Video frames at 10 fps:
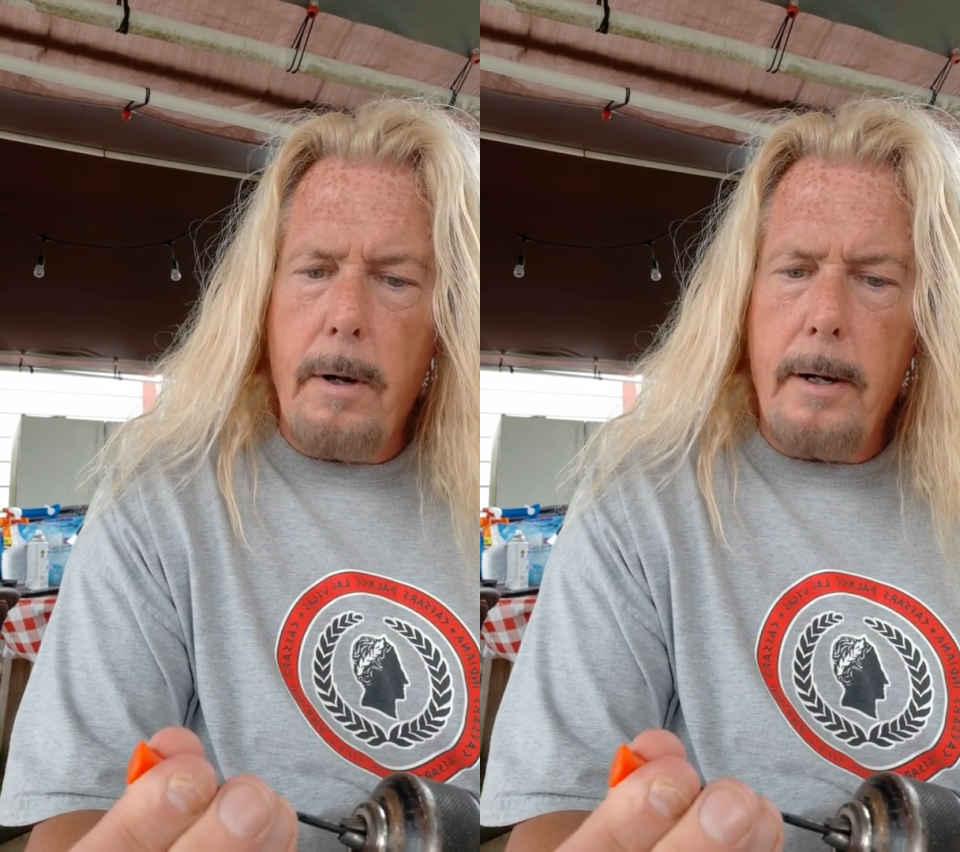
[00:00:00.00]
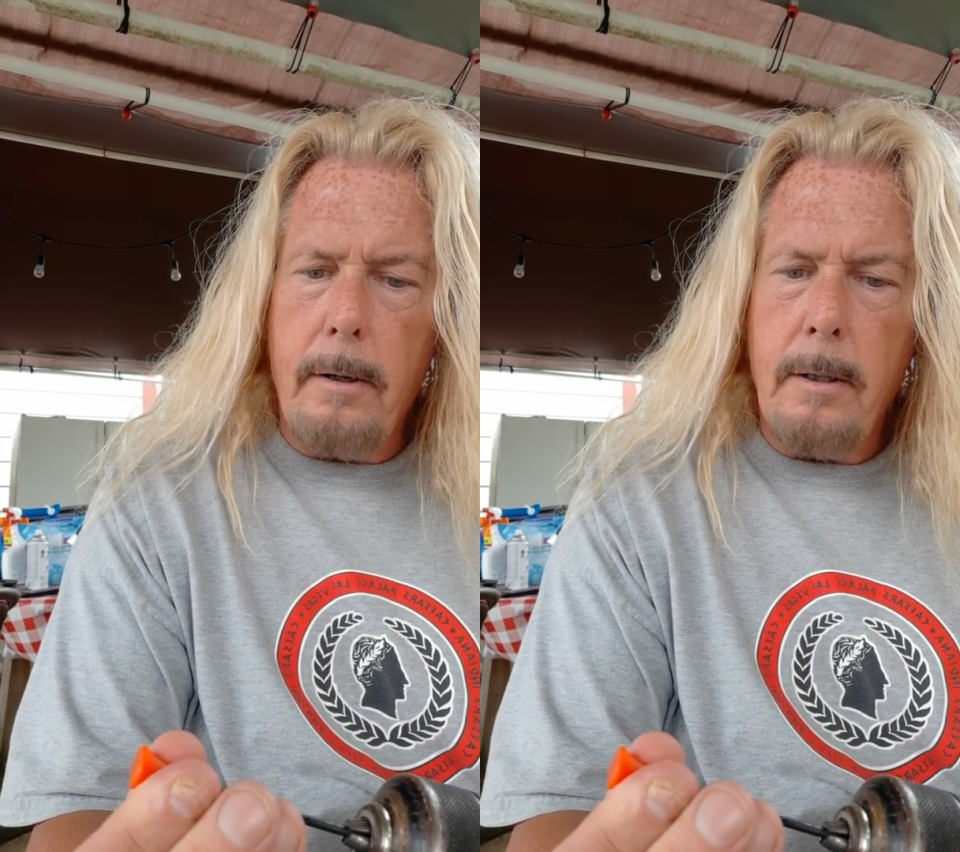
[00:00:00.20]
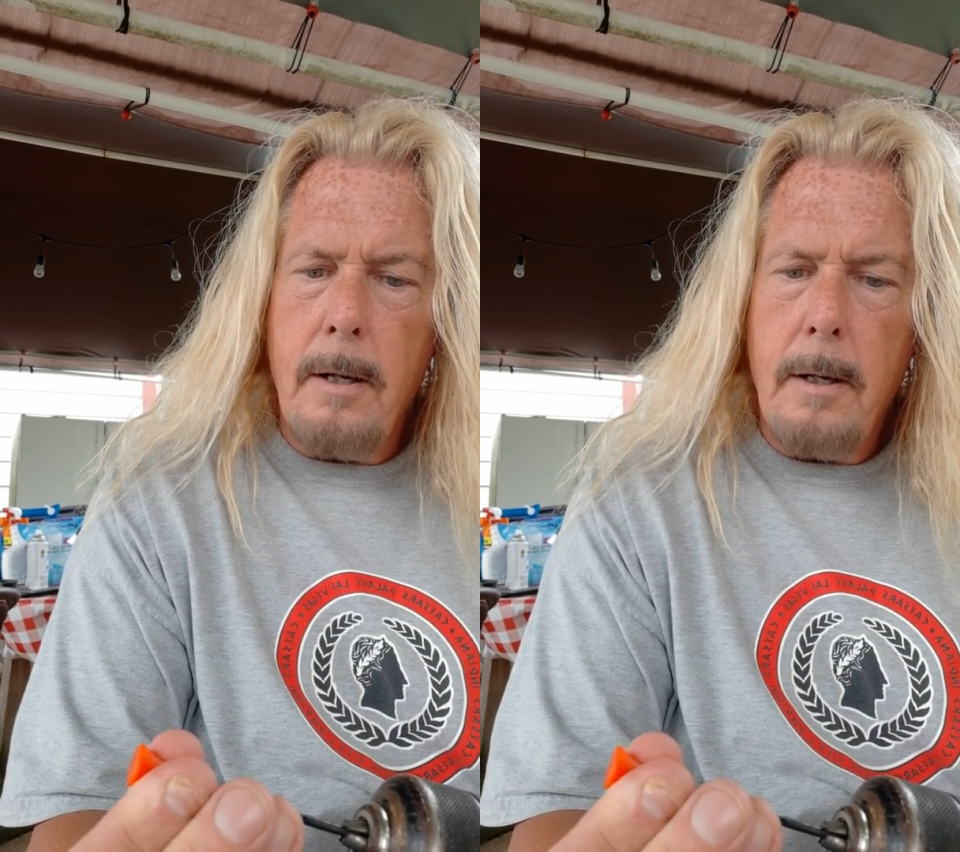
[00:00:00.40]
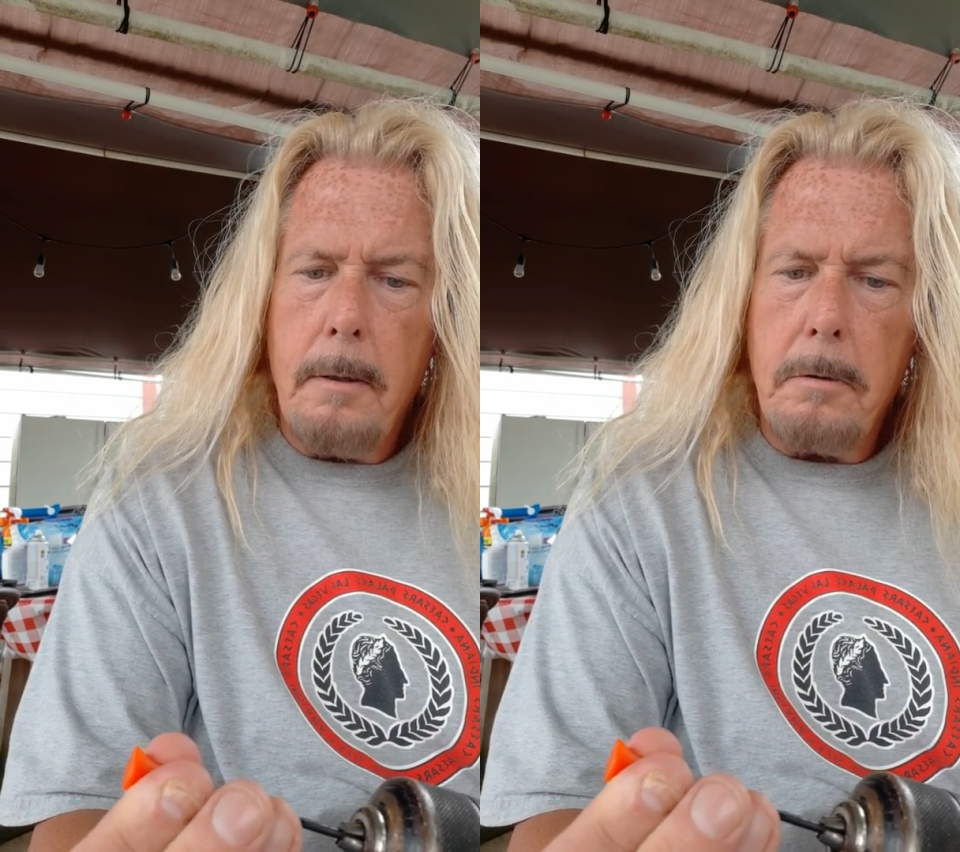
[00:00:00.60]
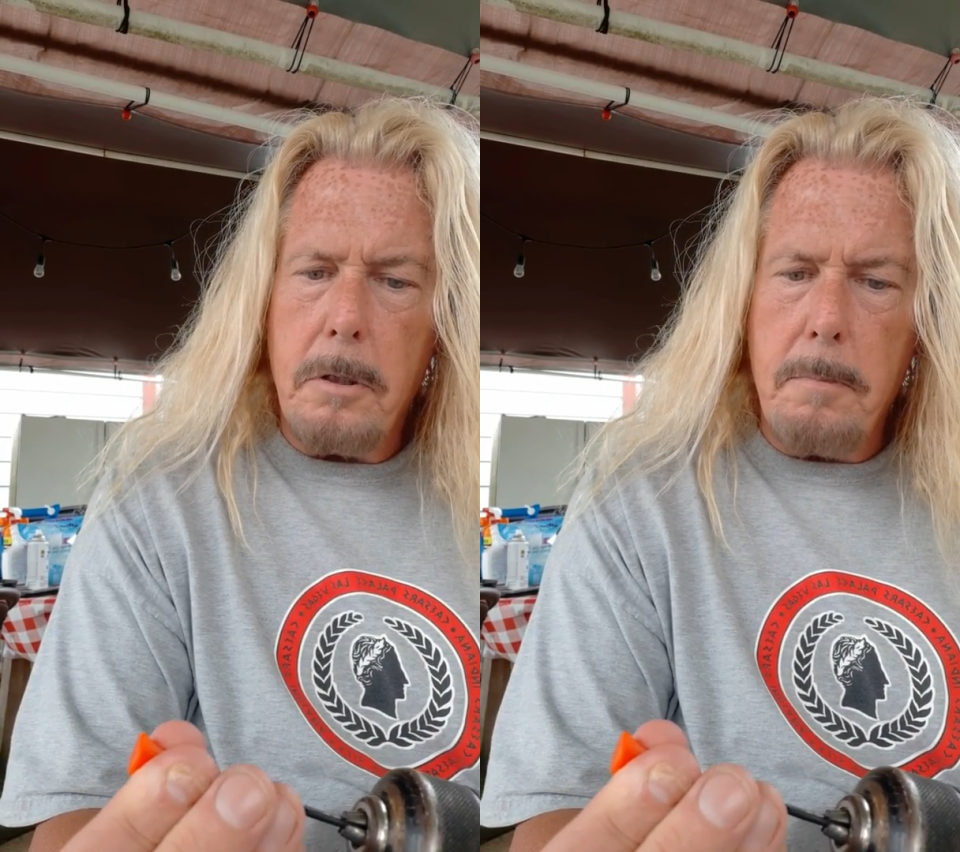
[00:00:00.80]
here.
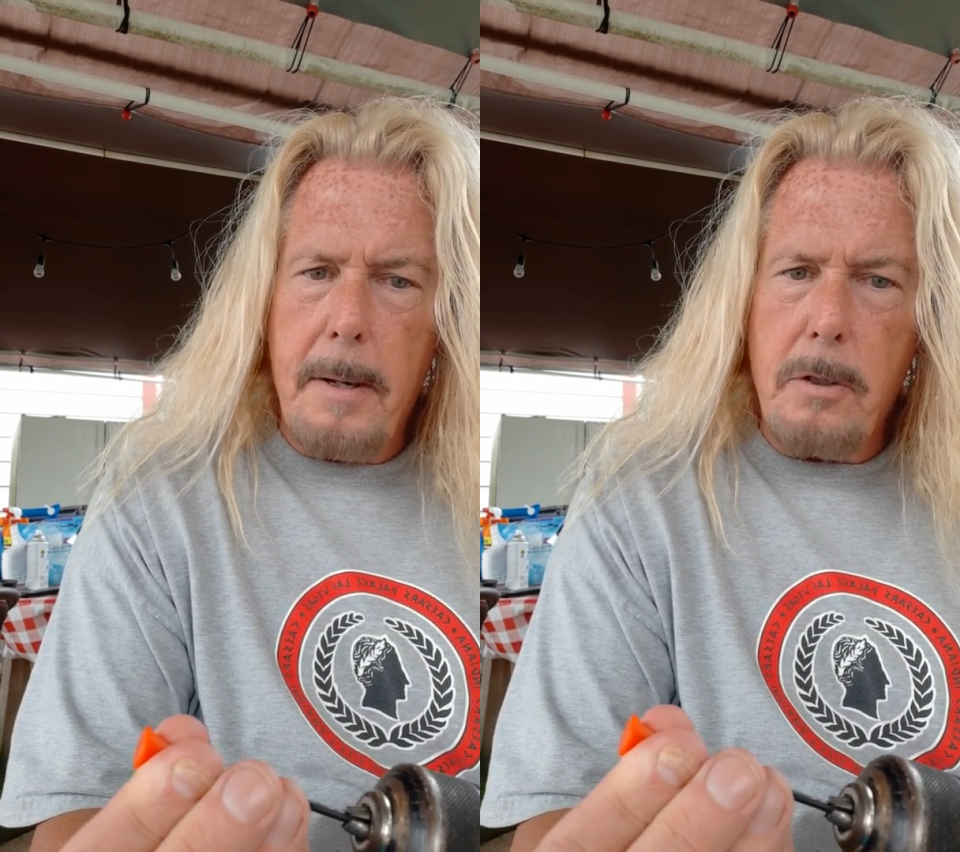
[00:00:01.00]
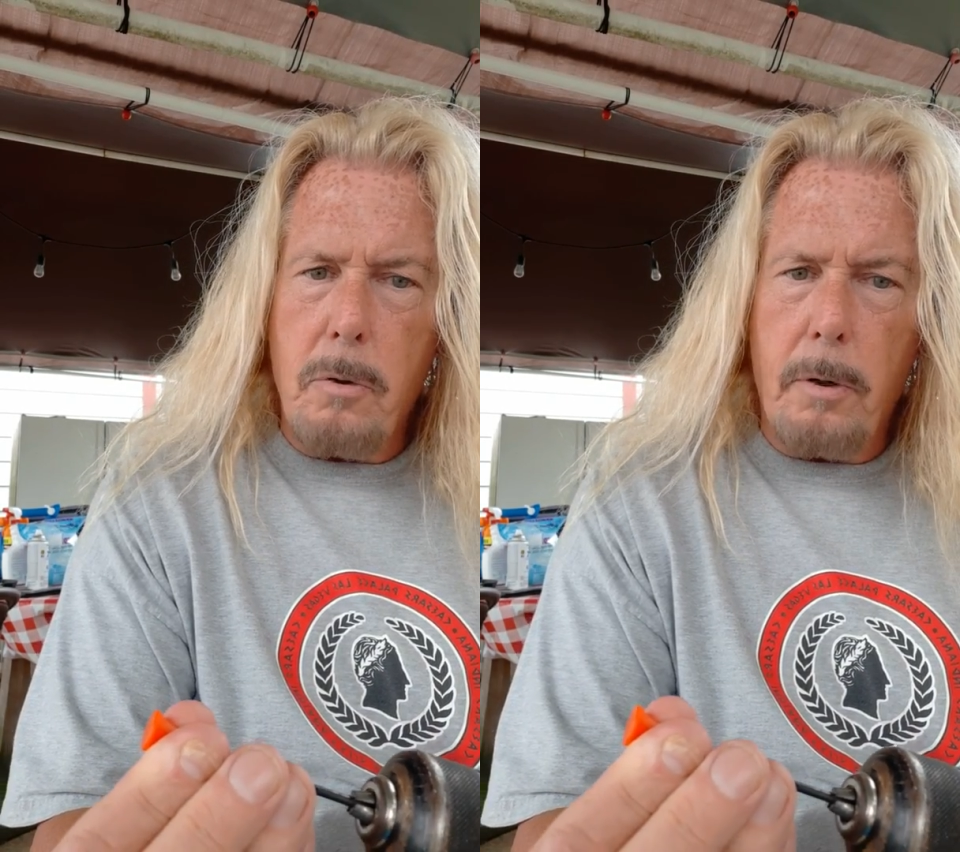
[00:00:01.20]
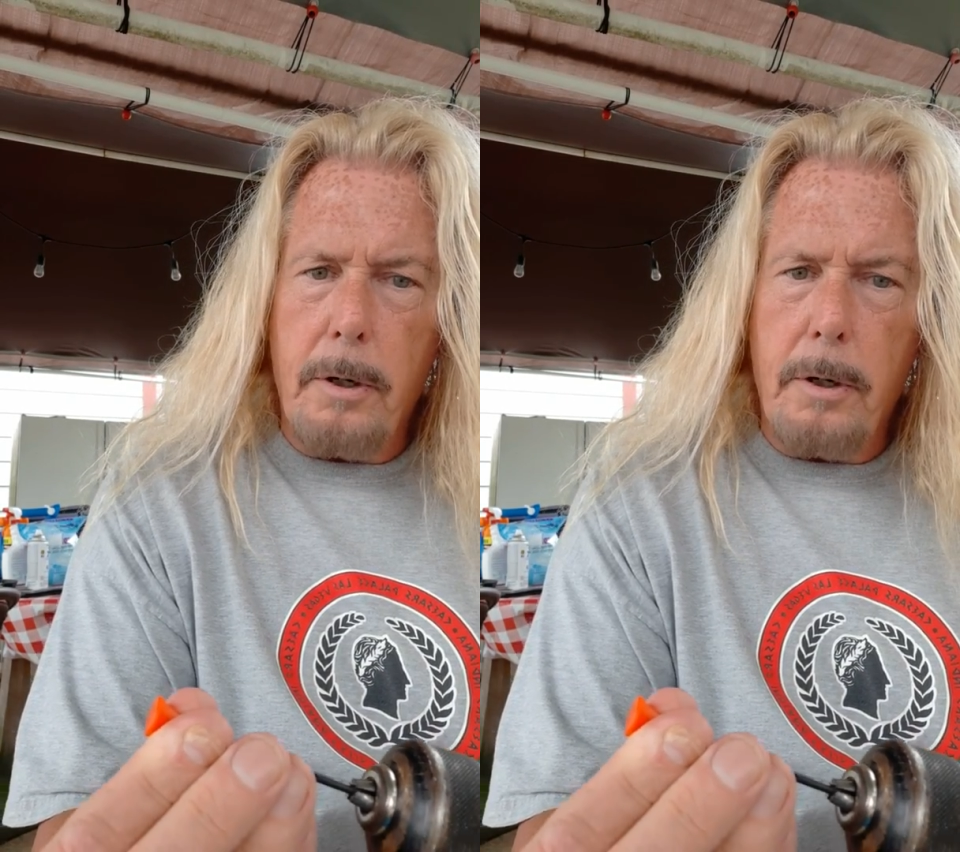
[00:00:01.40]
Just make sure